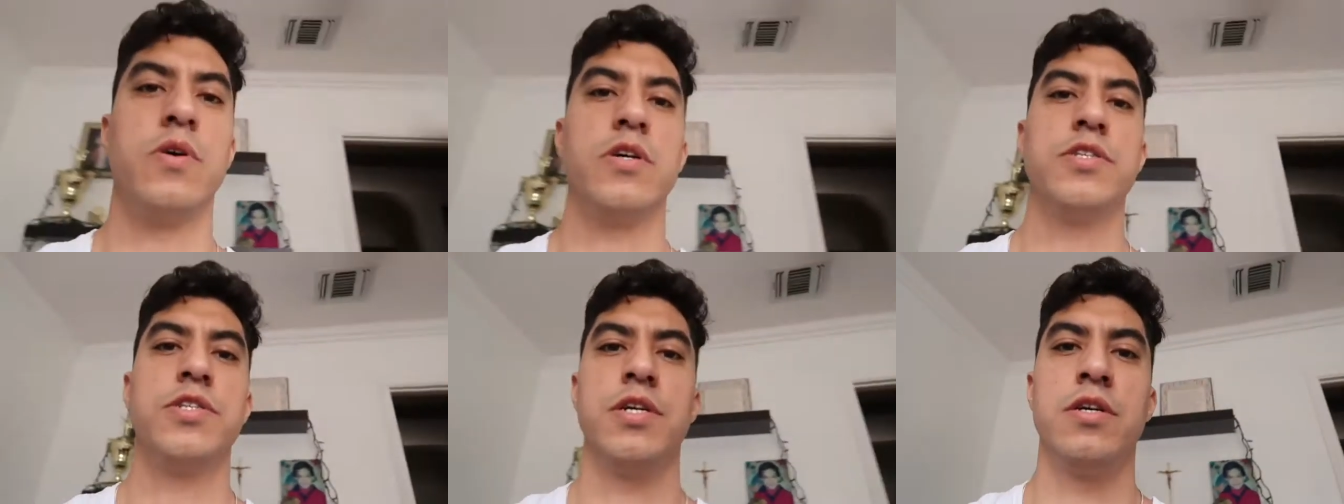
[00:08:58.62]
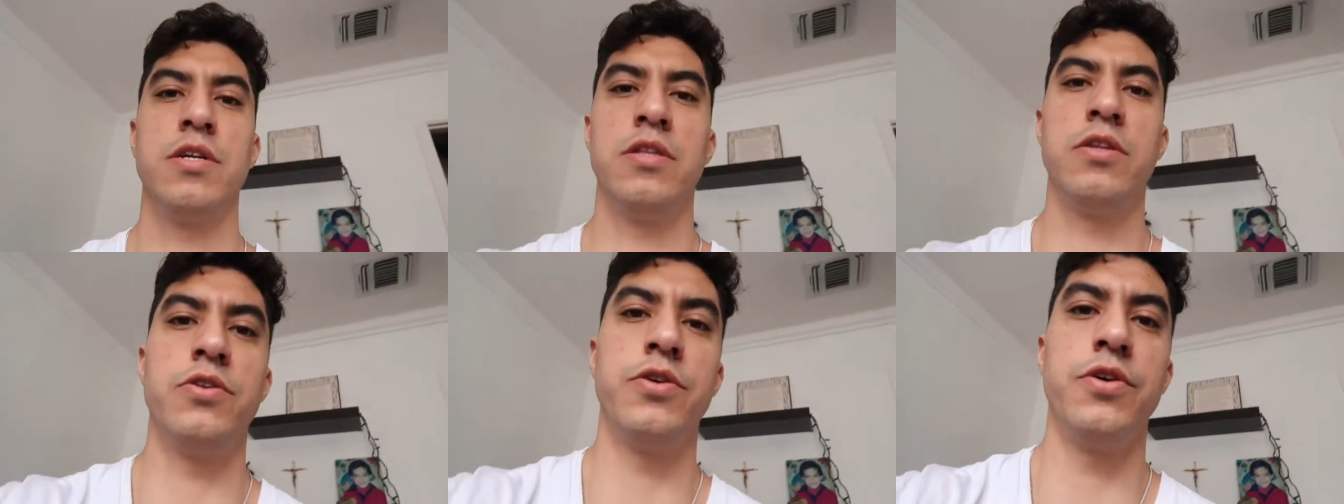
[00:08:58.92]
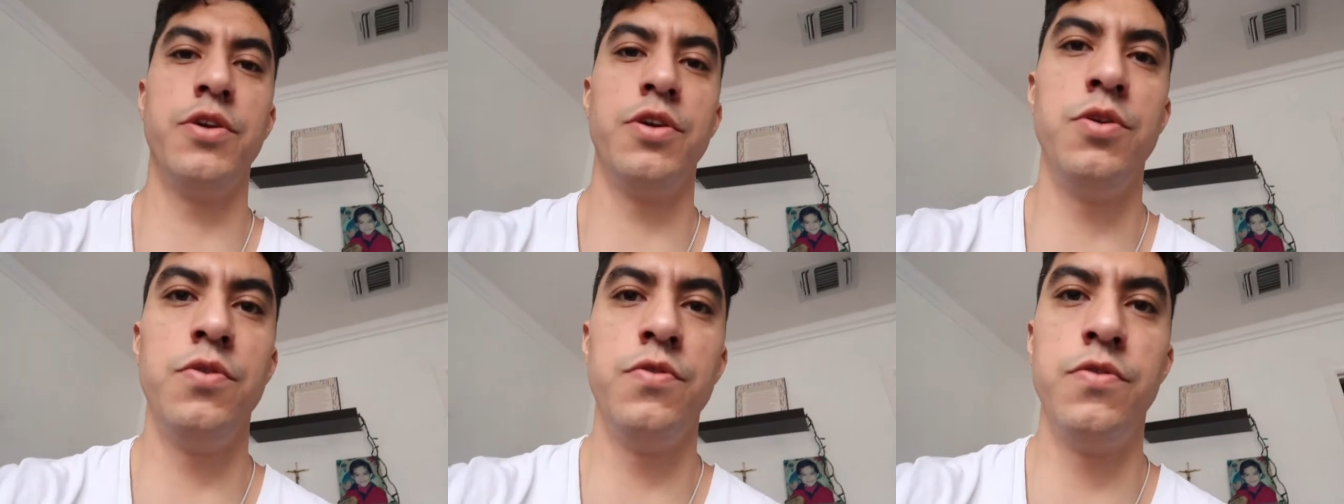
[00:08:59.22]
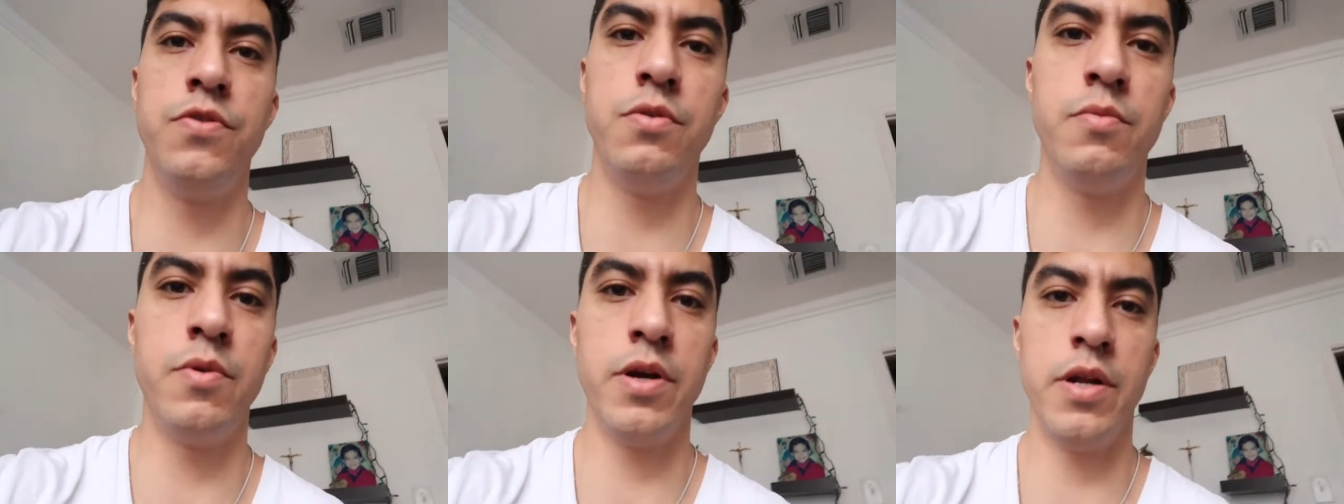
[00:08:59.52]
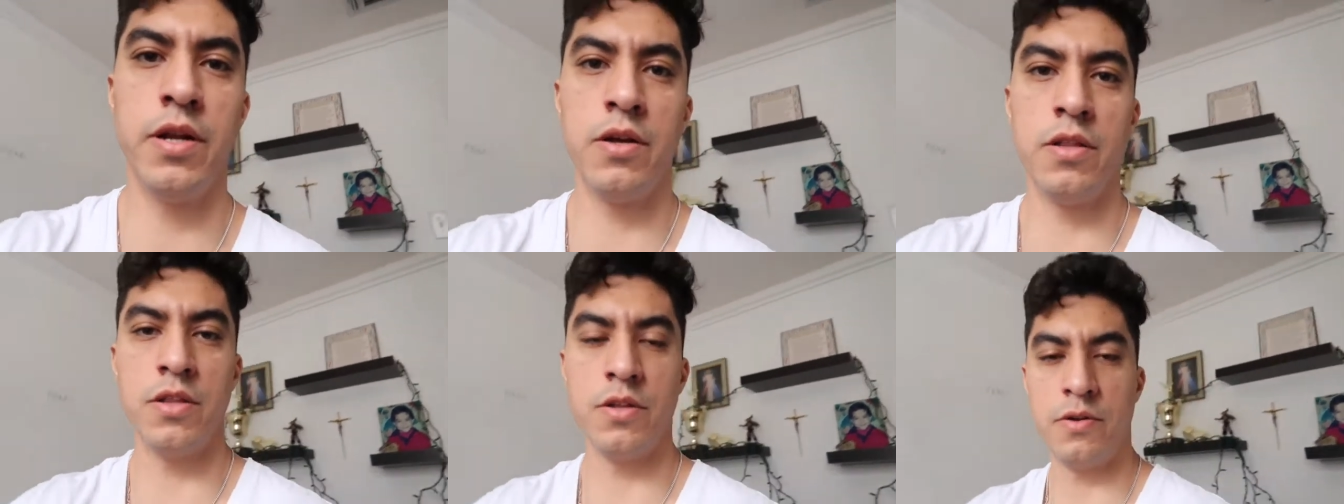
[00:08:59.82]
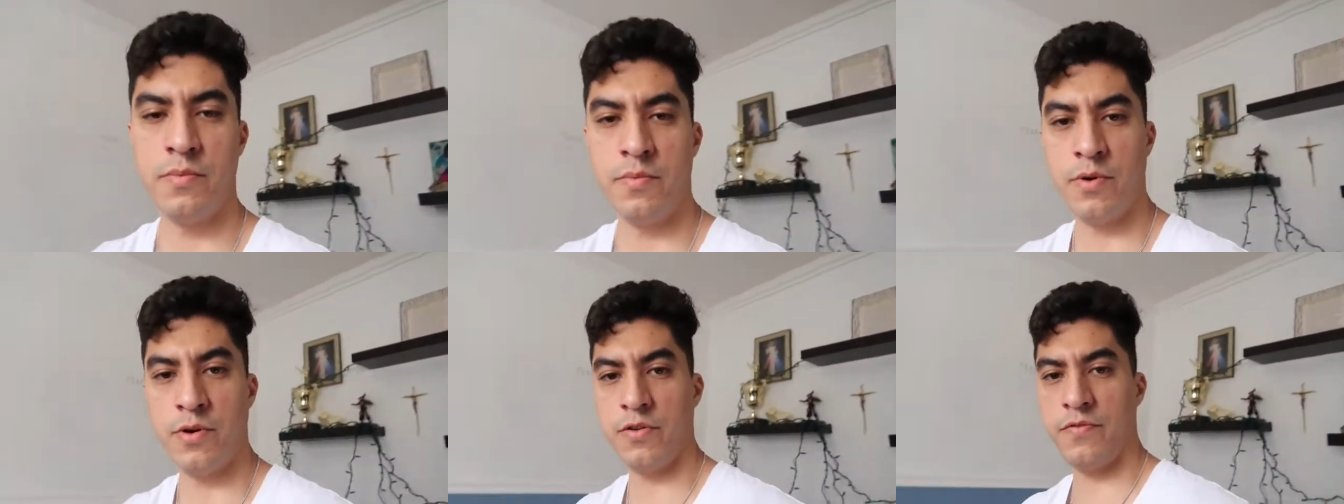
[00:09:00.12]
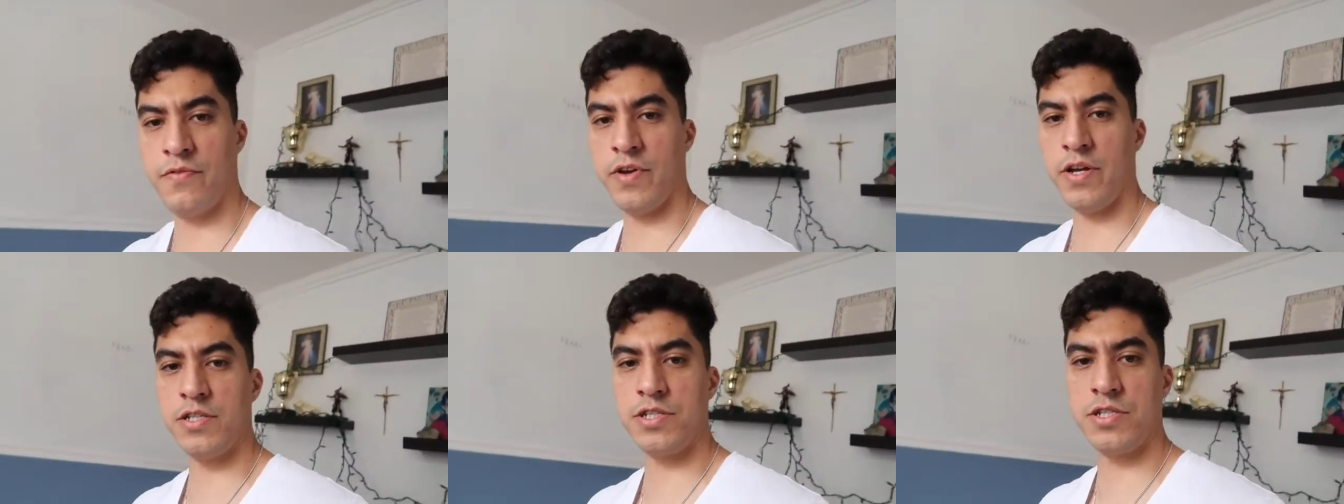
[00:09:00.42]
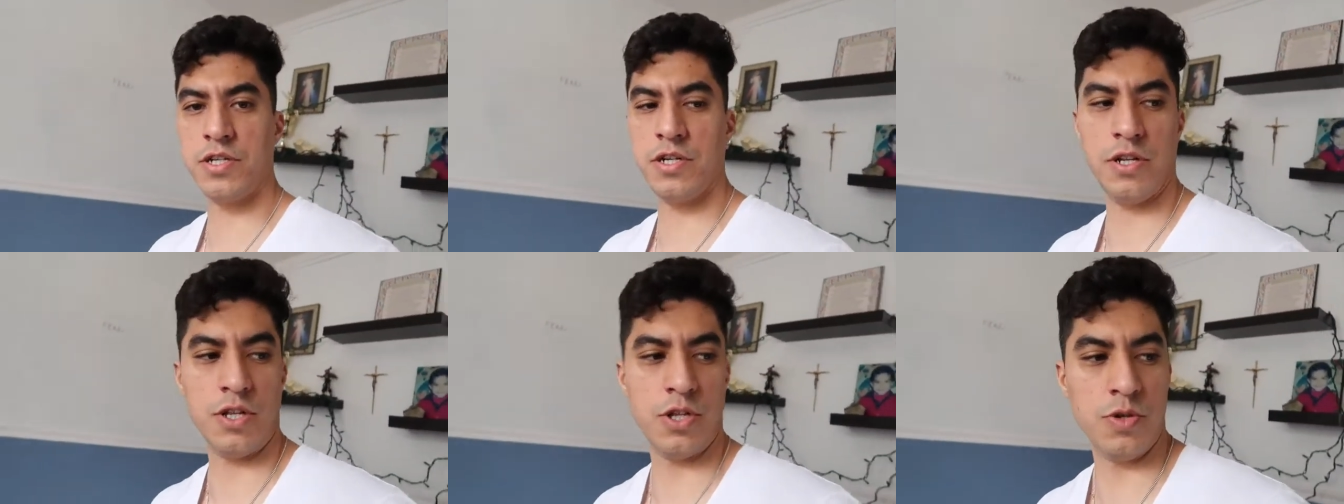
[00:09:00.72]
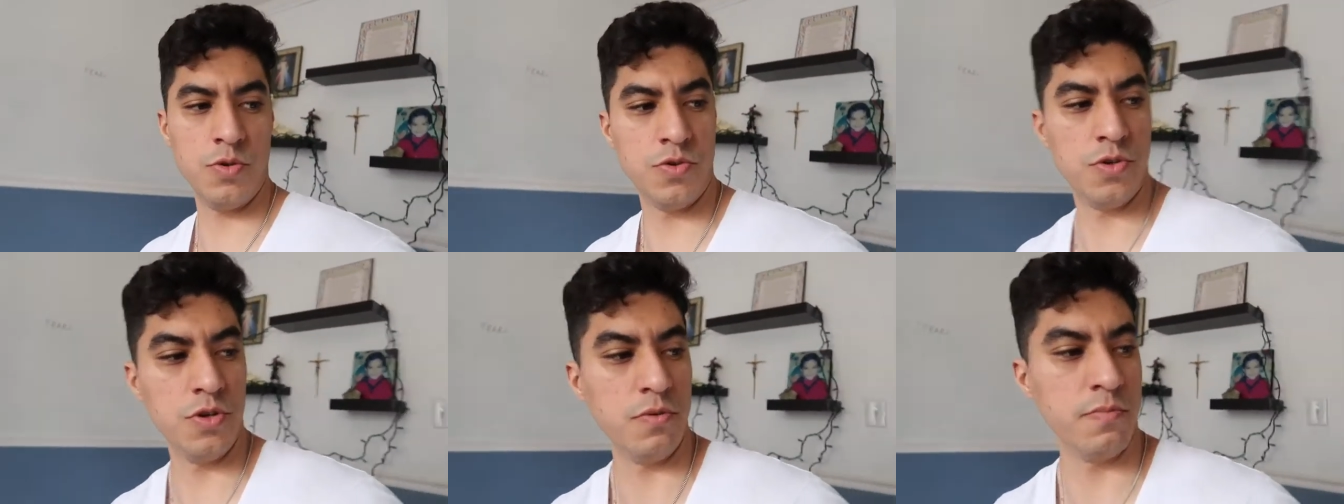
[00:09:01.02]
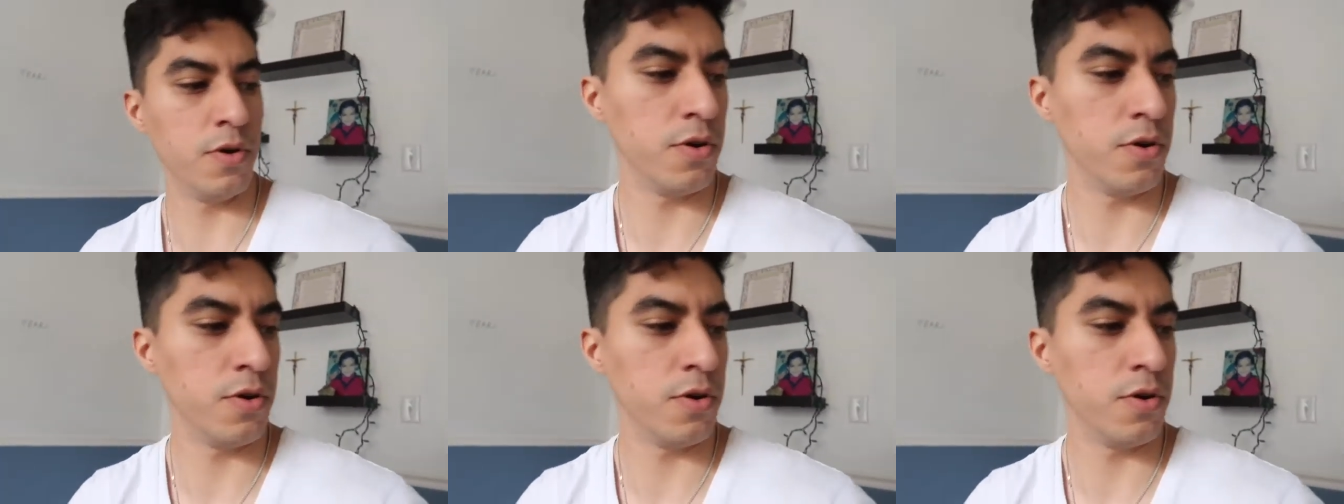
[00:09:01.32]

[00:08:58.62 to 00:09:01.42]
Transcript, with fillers: watching a little YouTube right now, a little YouTube